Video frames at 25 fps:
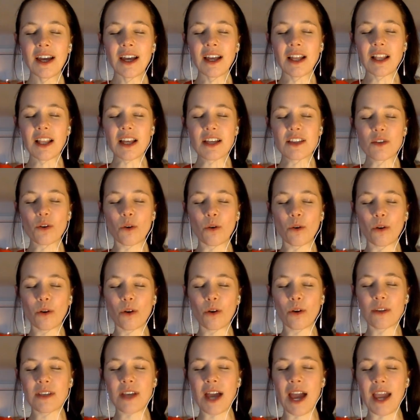let's
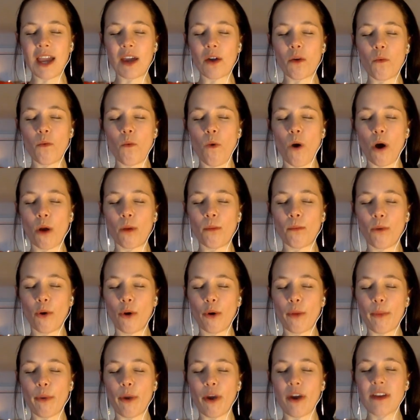all take one more
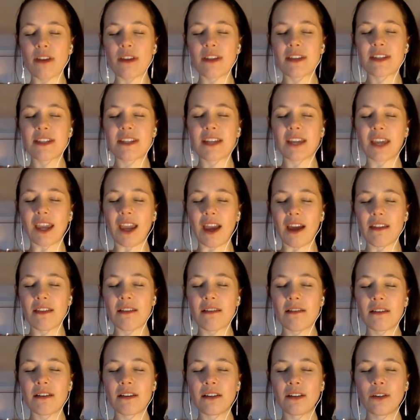breath
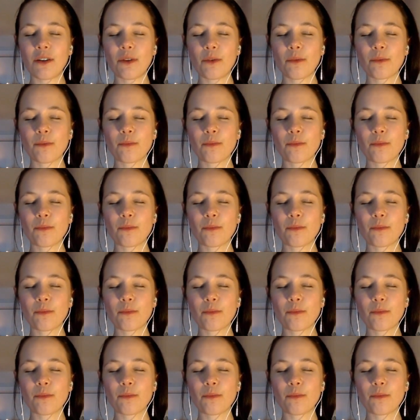together,